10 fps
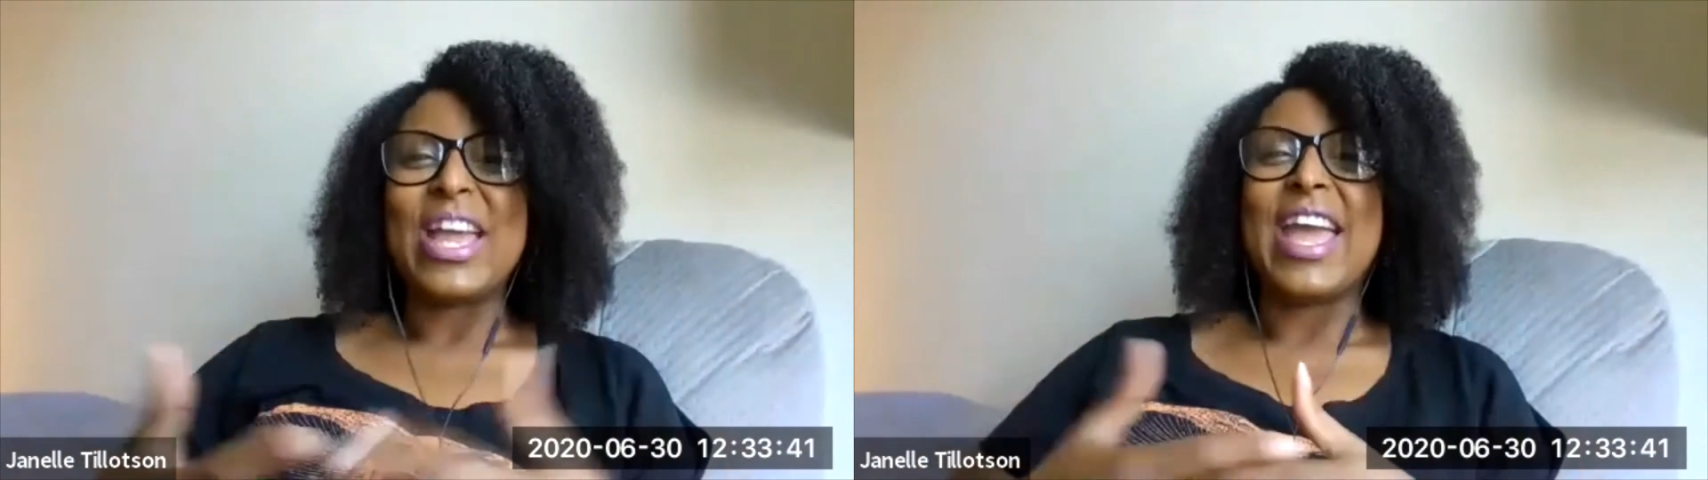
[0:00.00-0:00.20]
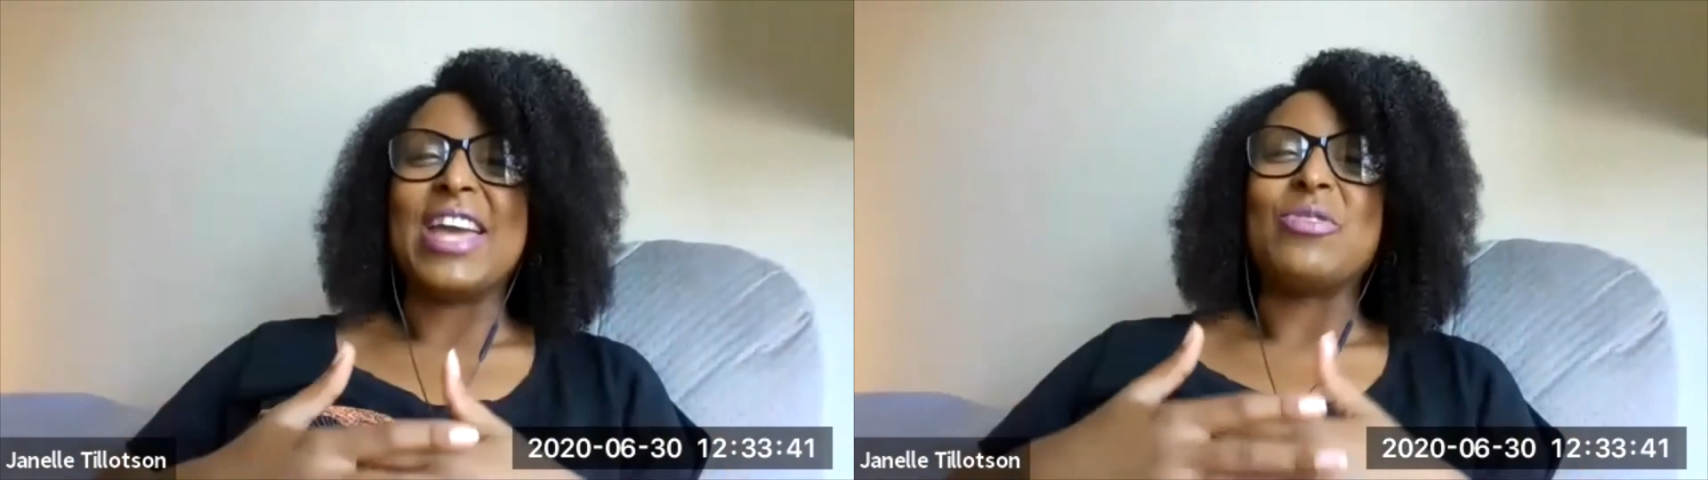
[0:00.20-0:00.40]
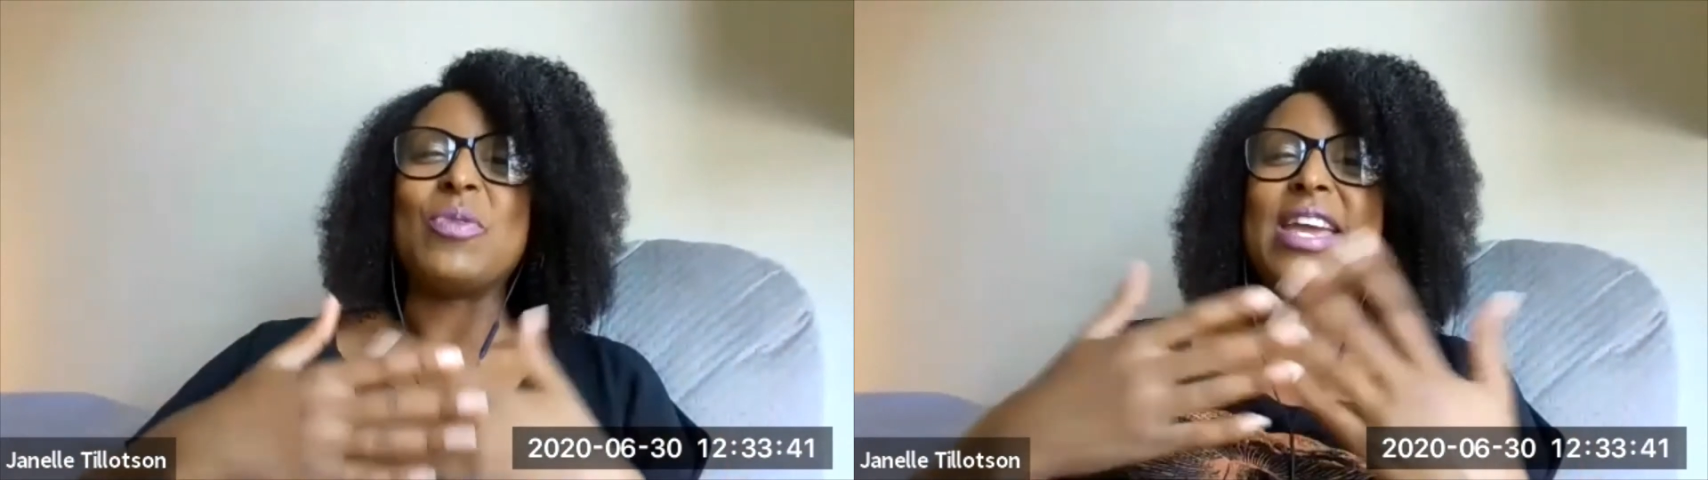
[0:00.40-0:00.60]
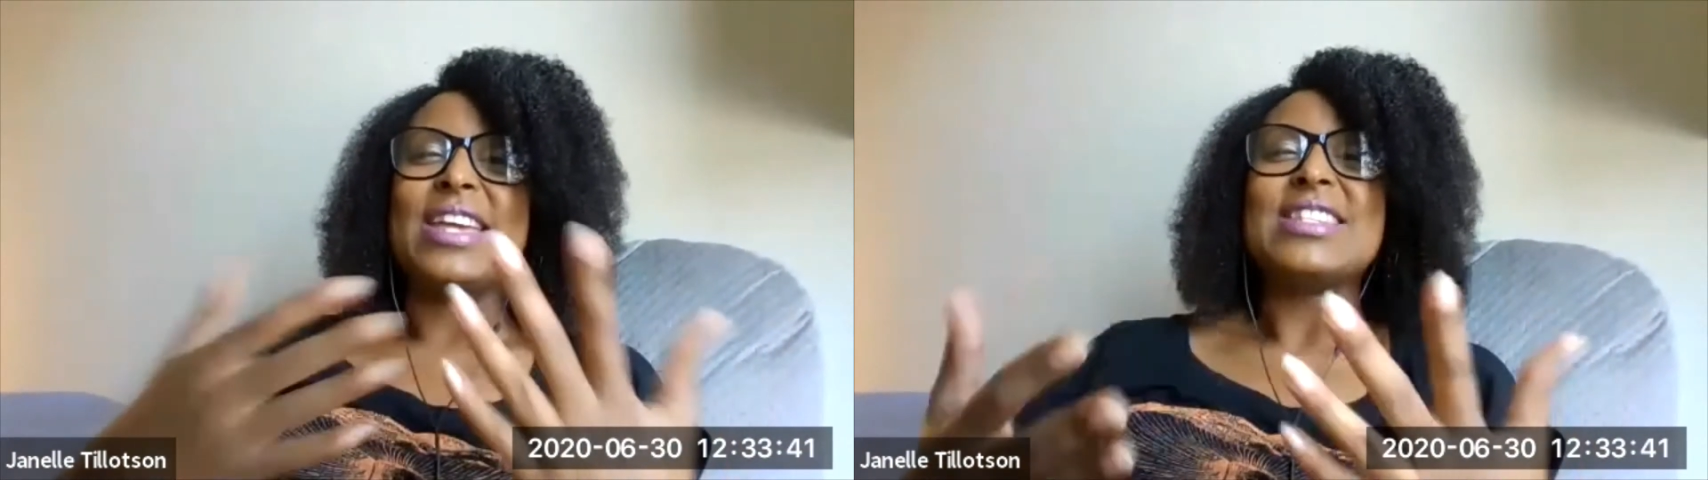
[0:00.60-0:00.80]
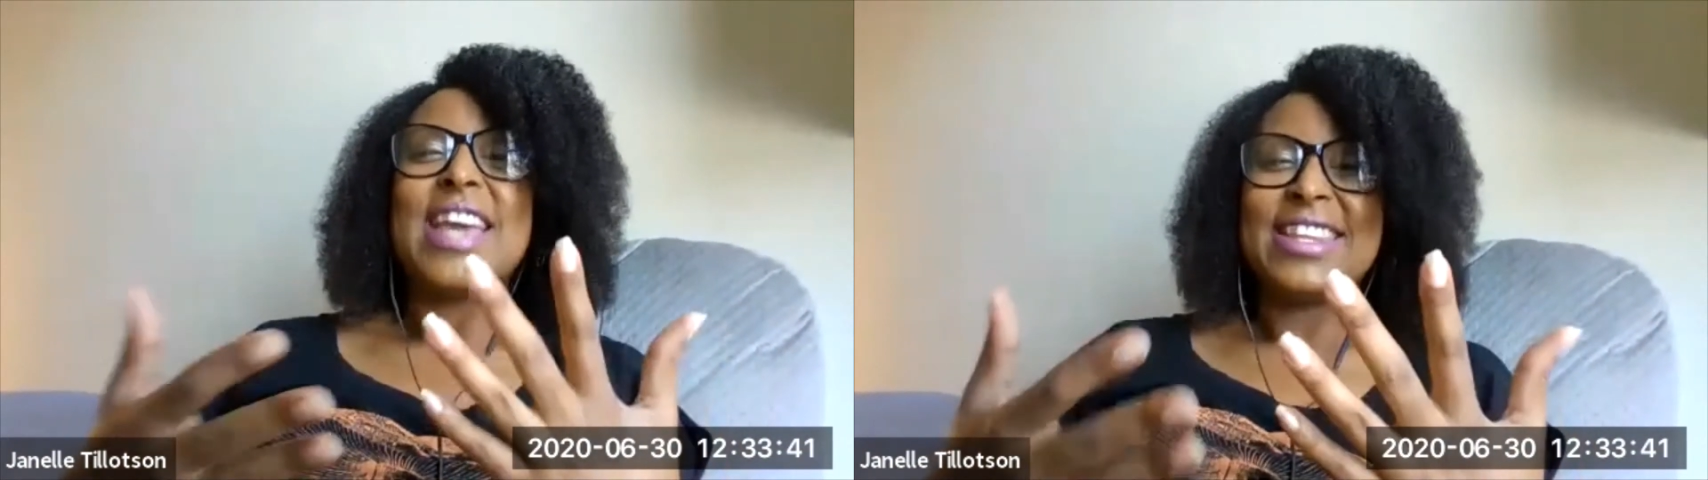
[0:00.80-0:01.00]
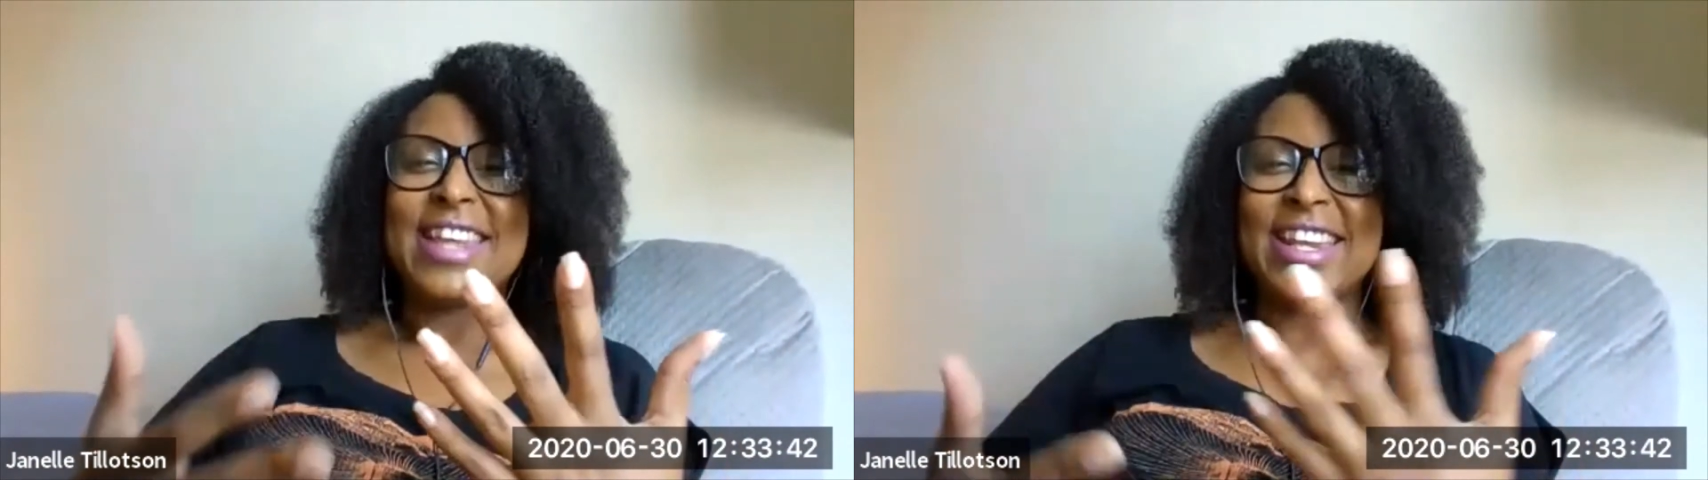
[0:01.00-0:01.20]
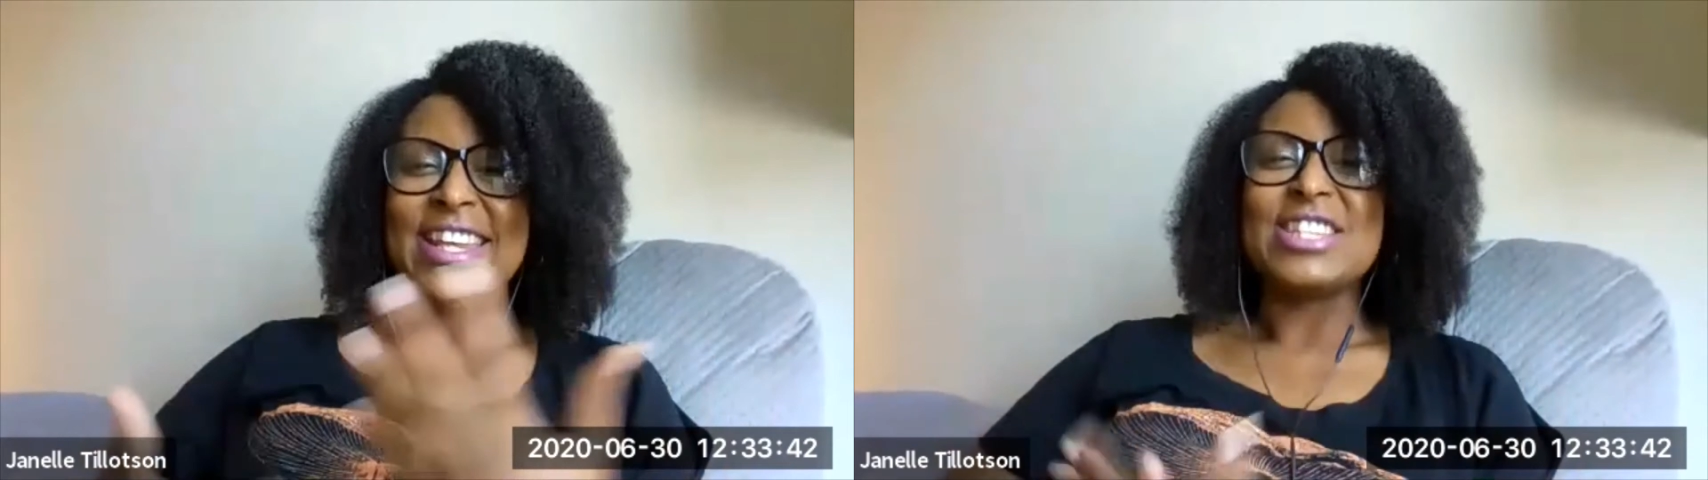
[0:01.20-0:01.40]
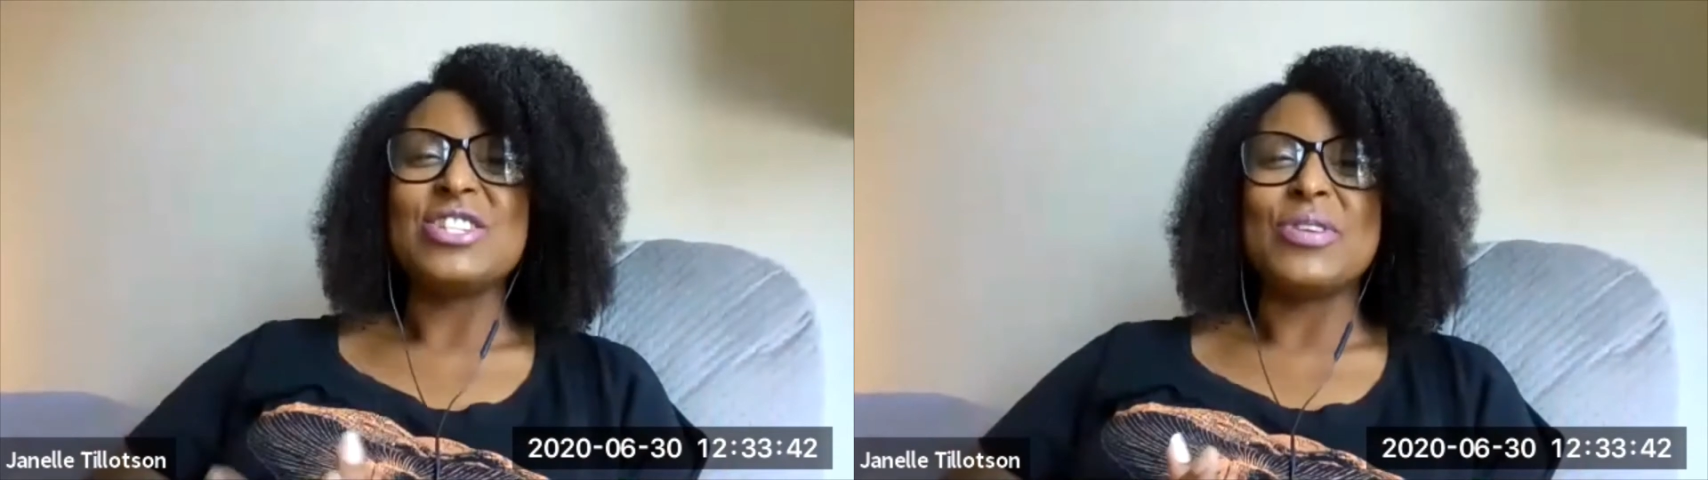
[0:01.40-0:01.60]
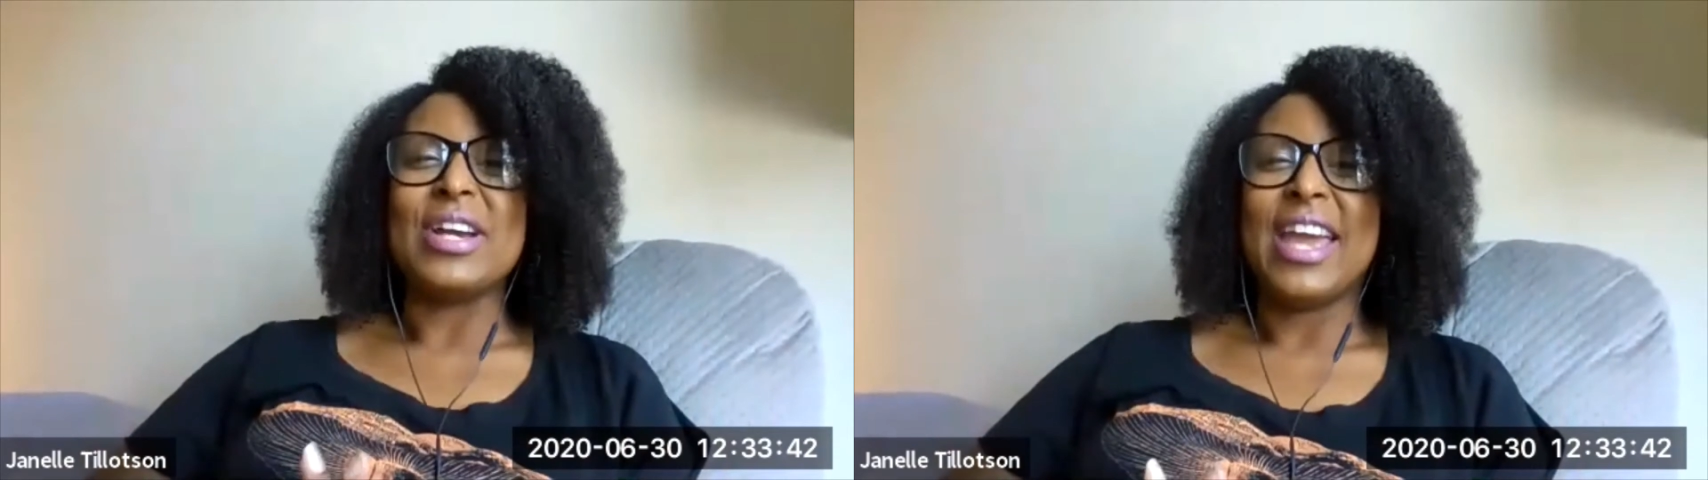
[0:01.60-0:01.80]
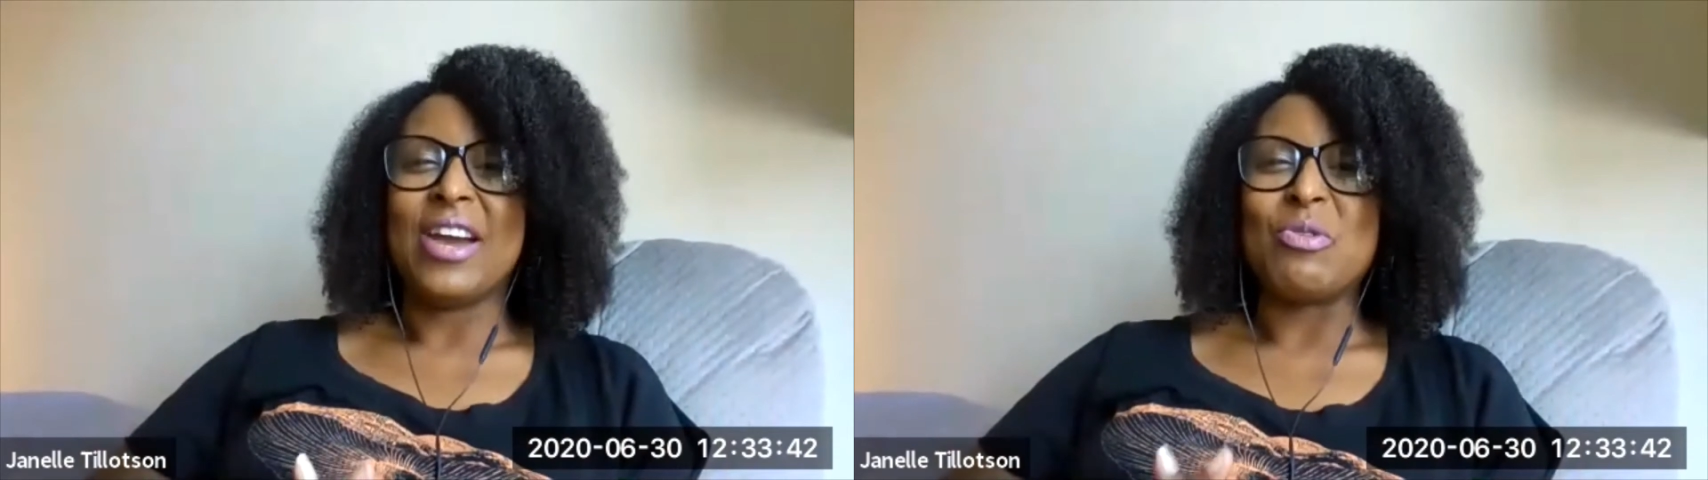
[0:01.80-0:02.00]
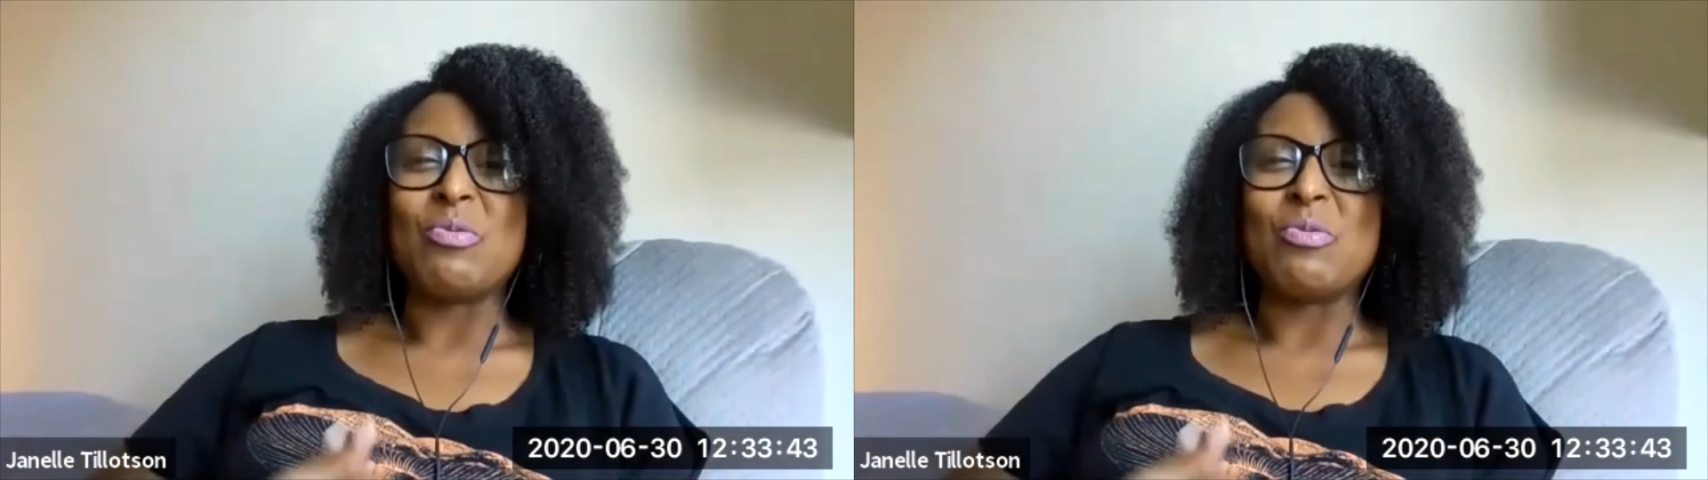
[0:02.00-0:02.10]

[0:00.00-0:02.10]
and we take that into account